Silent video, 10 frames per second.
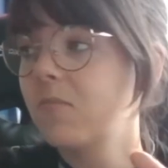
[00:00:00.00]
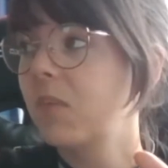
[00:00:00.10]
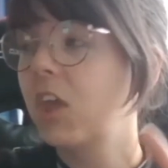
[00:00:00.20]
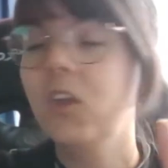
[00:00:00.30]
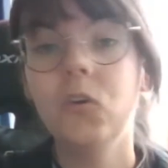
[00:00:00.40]

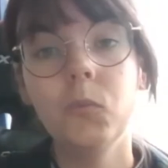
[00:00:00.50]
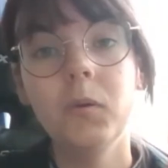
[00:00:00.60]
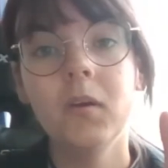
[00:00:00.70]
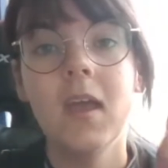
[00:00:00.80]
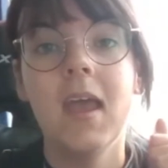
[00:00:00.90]
cube,
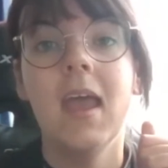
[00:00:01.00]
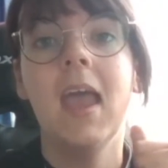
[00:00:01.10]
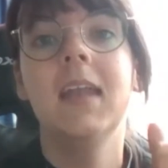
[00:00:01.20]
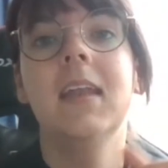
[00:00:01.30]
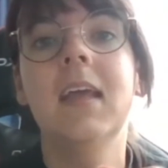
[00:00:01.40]

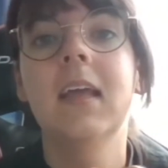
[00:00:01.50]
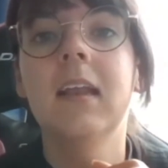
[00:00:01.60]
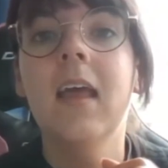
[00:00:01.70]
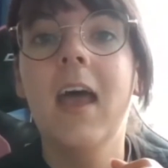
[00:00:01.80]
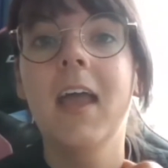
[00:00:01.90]
and
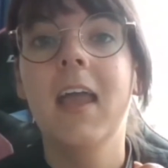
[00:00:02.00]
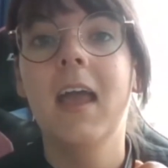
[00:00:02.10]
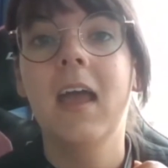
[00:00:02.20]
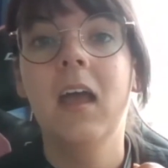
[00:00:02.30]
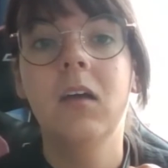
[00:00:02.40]
then I
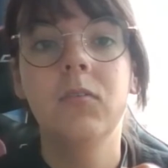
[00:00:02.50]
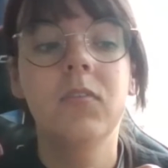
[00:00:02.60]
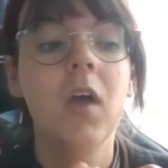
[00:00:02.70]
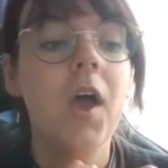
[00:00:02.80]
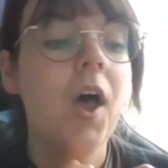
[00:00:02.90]

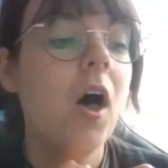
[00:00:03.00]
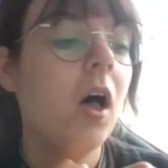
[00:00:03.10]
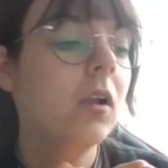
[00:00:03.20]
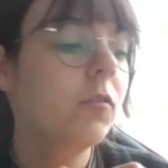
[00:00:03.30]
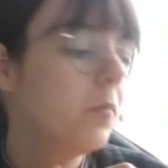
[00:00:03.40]
have
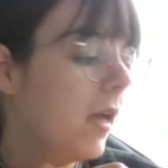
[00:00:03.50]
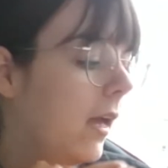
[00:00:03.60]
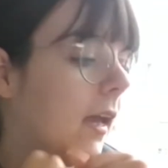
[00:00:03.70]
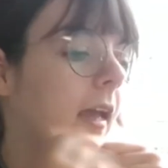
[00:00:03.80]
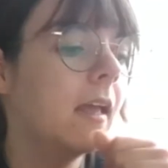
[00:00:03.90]
all of
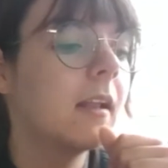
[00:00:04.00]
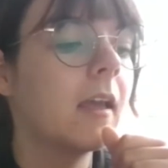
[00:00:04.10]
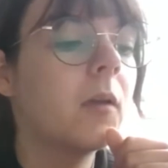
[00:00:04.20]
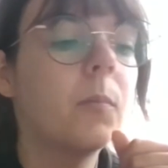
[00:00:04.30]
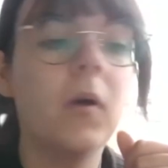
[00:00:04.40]
my
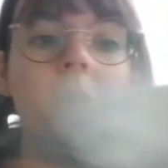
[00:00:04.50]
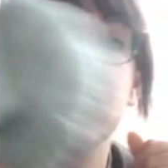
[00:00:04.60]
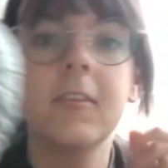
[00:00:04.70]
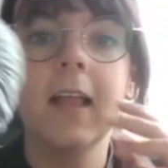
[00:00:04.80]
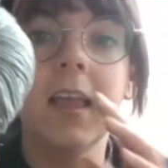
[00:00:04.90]
like
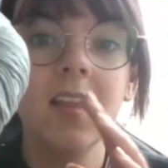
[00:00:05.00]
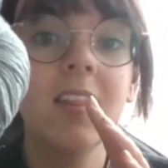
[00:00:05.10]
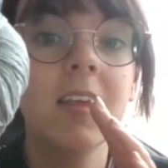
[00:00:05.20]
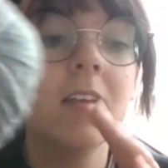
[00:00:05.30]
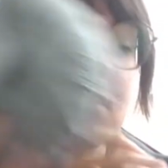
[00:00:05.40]
balls like
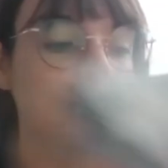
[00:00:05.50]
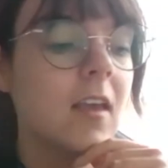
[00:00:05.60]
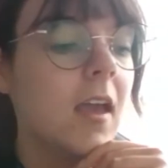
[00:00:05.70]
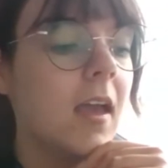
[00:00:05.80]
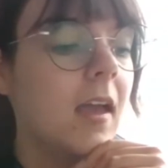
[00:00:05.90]
this,
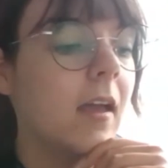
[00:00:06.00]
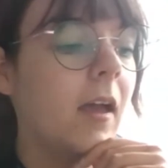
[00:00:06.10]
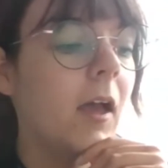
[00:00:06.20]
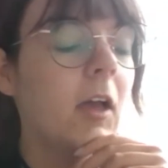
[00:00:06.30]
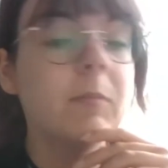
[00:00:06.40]

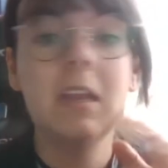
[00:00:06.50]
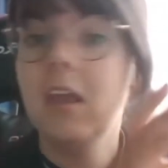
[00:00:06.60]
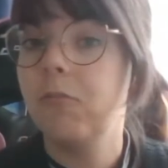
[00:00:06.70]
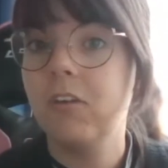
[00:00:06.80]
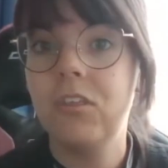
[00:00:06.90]
and
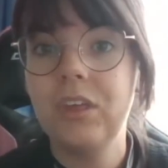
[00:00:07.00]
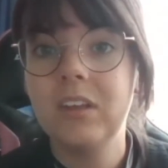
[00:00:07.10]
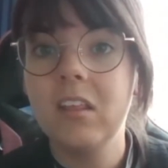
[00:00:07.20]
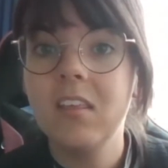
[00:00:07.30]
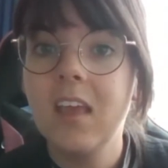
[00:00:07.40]
everything
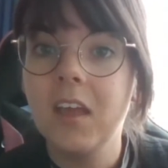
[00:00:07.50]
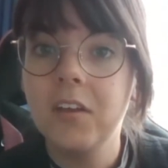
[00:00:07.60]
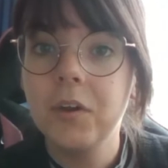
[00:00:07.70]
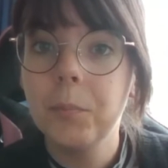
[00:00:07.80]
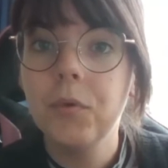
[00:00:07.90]
that's
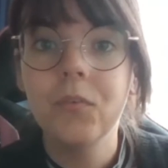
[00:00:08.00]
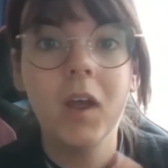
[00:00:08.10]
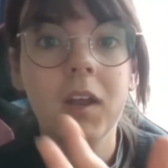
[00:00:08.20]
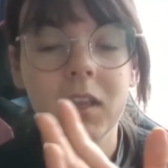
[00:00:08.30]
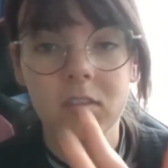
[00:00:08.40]
caked up
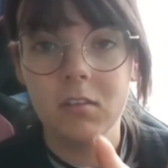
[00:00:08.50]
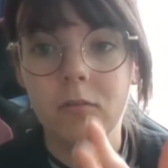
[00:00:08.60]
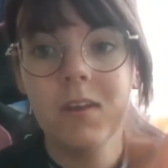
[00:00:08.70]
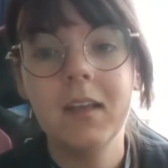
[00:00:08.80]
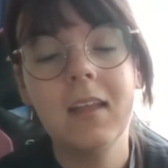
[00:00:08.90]
already and
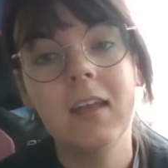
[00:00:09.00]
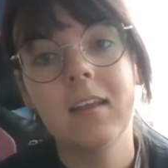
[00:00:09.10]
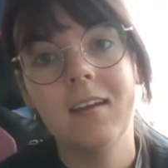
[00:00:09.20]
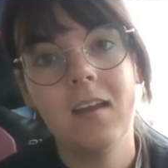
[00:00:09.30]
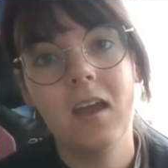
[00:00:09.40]
stuff like that
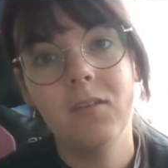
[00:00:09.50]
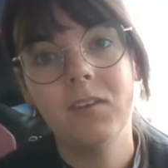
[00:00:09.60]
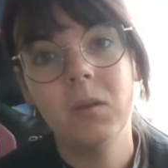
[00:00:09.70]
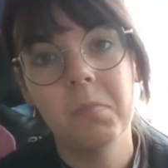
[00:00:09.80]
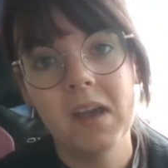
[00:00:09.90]
I have
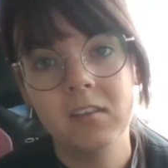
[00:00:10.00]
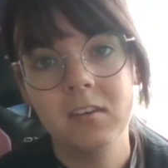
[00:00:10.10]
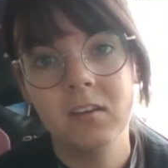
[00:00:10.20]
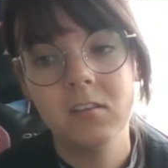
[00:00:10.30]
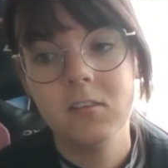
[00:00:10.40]
in the
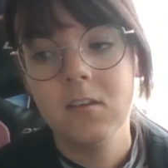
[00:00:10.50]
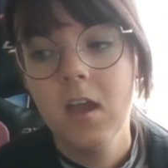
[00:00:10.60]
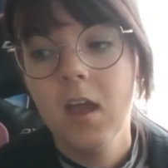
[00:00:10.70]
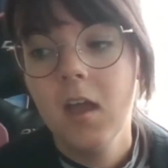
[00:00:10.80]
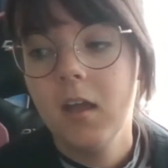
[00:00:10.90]
baskets.
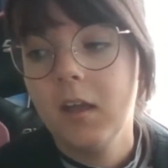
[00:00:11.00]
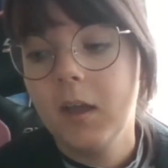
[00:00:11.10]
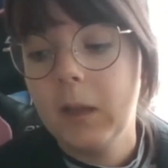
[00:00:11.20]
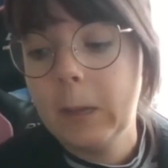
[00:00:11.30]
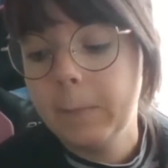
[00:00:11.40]

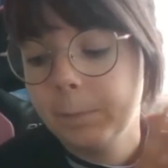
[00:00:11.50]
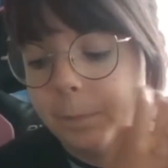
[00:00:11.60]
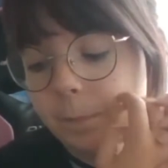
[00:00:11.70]
So